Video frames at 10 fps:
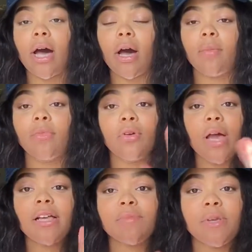um you
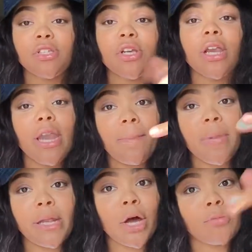guys be sure to let
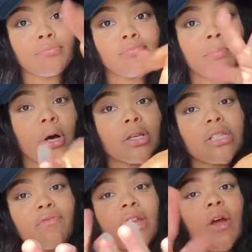me know. Pause
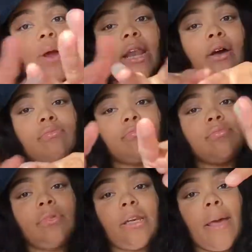this video right now.
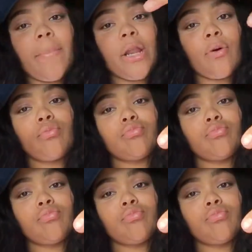Let me know.